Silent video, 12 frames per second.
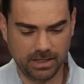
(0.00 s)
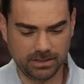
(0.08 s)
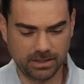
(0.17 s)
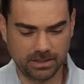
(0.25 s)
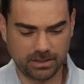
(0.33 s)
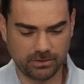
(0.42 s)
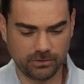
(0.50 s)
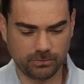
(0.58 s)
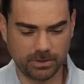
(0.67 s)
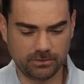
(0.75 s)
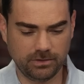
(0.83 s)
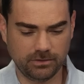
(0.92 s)
and uh, here is
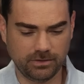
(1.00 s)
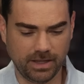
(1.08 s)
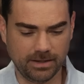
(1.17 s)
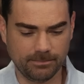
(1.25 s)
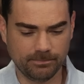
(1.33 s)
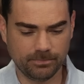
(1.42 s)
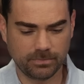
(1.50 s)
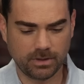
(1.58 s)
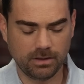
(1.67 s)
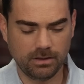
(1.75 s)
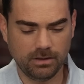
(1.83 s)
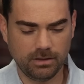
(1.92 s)
what she is saying.
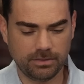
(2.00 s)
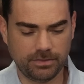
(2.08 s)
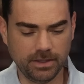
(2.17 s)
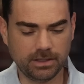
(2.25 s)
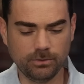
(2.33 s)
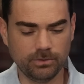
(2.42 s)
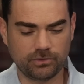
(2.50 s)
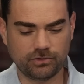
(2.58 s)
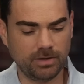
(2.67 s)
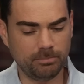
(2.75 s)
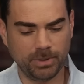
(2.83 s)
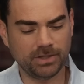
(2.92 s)
Think you the
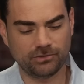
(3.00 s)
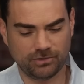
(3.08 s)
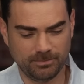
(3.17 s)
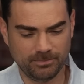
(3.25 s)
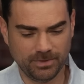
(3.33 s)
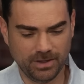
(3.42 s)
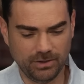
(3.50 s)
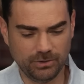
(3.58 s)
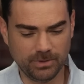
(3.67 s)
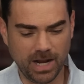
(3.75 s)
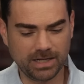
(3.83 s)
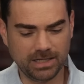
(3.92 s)

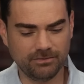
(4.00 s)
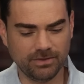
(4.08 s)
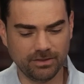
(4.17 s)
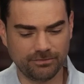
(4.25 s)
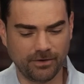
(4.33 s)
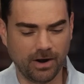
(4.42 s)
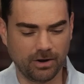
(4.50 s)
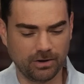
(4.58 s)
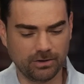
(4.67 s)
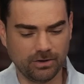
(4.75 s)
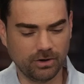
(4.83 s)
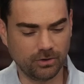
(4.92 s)
you not even the fart,
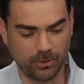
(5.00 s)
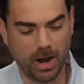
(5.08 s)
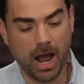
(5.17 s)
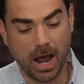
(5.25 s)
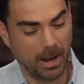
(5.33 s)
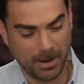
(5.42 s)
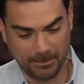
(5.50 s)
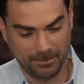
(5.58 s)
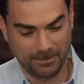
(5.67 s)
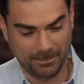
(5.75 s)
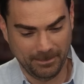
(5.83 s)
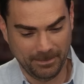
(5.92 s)
grah.
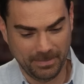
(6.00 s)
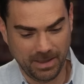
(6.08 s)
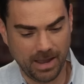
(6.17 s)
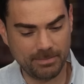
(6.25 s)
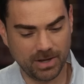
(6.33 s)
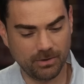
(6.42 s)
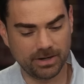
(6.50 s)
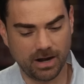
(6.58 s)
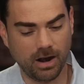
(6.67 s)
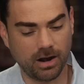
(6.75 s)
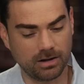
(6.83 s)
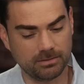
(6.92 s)
I be going
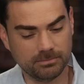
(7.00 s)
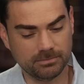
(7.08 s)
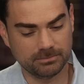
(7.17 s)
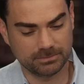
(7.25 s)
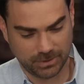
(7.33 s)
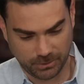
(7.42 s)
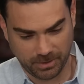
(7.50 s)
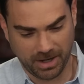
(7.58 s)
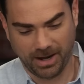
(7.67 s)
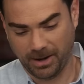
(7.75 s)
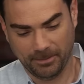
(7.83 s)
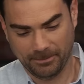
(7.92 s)
hard,
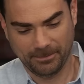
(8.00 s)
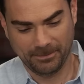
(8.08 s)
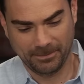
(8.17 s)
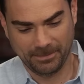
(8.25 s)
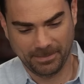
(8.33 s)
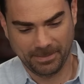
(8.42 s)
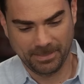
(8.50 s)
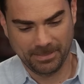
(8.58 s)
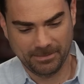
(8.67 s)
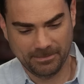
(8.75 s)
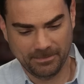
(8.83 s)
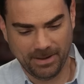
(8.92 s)
grah.
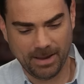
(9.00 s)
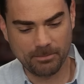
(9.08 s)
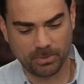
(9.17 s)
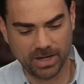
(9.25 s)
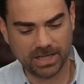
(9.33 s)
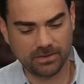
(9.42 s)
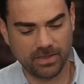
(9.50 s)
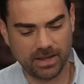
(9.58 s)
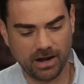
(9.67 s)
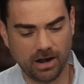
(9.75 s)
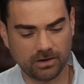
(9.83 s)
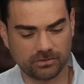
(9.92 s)
I'm breaking their
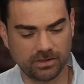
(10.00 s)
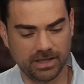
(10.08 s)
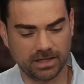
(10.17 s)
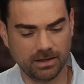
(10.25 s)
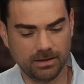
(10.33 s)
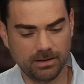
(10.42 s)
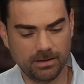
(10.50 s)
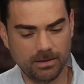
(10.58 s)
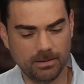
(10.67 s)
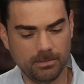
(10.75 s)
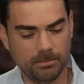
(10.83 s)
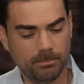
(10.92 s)
hearts like,
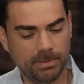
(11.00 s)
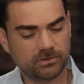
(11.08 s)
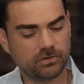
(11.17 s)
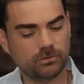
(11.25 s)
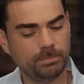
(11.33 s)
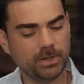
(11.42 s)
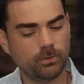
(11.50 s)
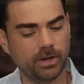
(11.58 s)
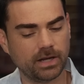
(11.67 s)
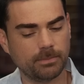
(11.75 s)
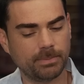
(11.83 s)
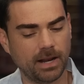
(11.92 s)
be
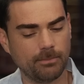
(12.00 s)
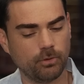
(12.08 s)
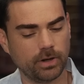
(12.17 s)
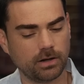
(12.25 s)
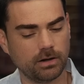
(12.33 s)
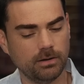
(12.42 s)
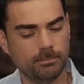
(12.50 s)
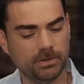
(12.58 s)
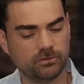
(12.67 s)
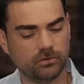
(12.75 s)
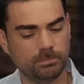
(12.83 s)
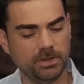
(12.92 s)
quick, but I'm quicker.
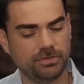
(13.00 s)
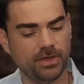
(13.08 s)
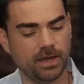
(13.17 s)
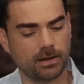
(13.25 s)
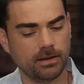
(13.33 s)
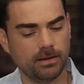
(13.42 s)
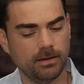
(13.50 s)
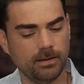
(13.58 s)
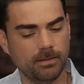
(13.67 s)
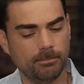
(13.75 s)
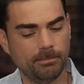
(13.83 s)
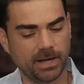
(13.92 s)
Be thick,
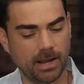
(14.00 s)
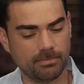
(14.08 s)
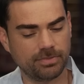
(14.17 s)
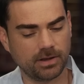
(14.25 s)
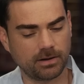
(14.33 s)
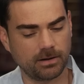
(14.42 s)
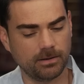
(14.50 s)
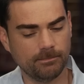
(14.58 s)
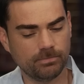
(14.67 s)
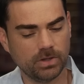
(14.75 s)
but I'm thicker.